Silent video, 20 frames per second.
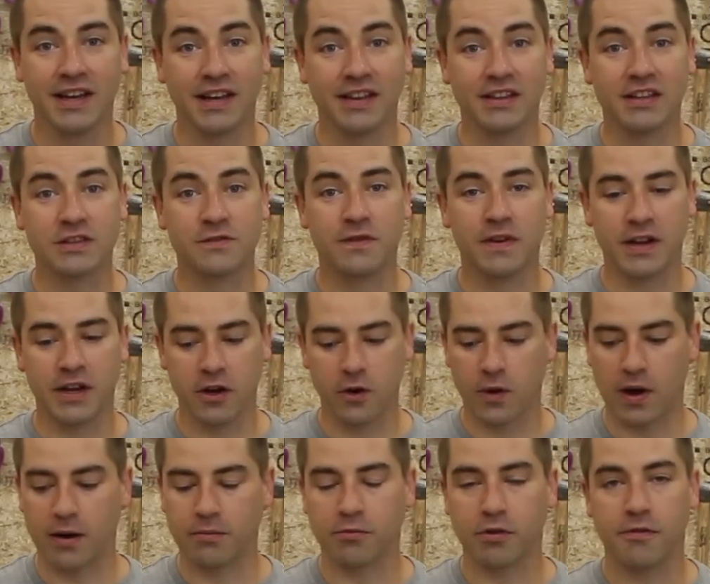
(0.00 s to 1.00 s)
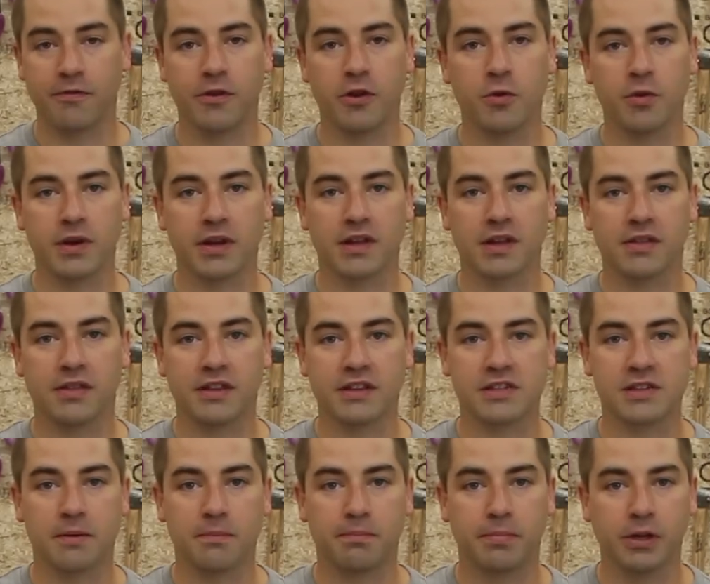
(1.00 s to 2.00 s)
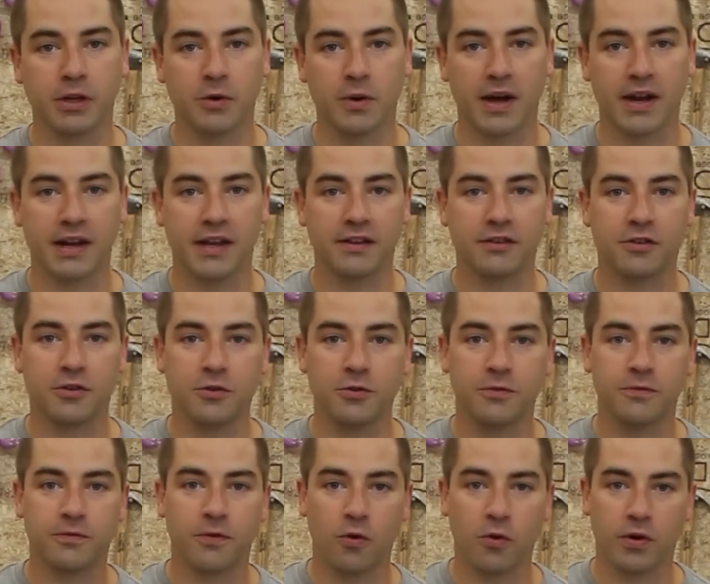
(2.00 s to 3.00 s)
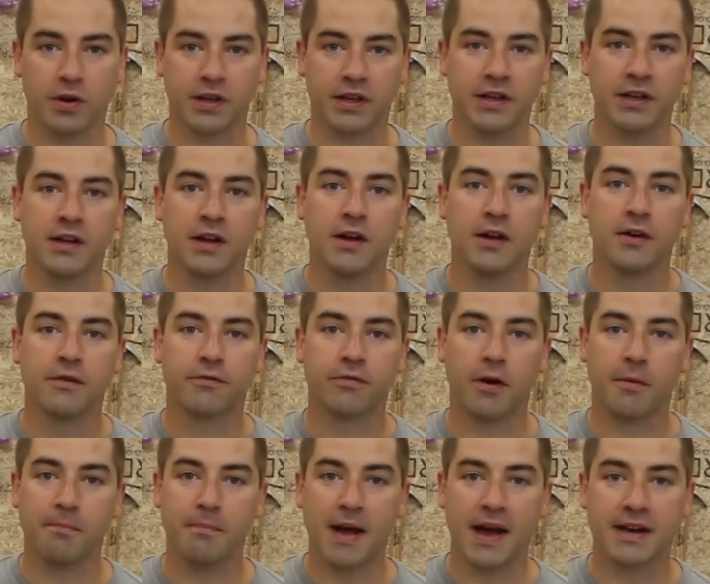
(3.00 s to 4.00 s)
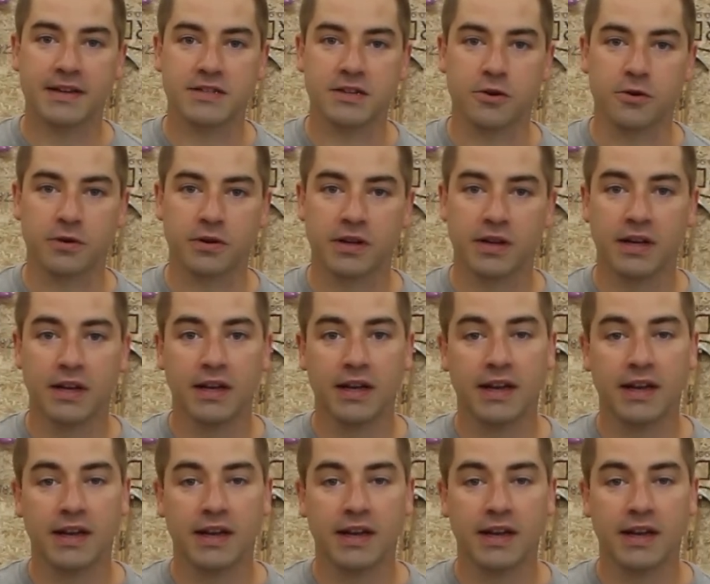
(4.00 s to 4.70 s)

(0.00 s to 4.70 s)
In this video, I'm reviewing this Bluetti 240 from Maxoak.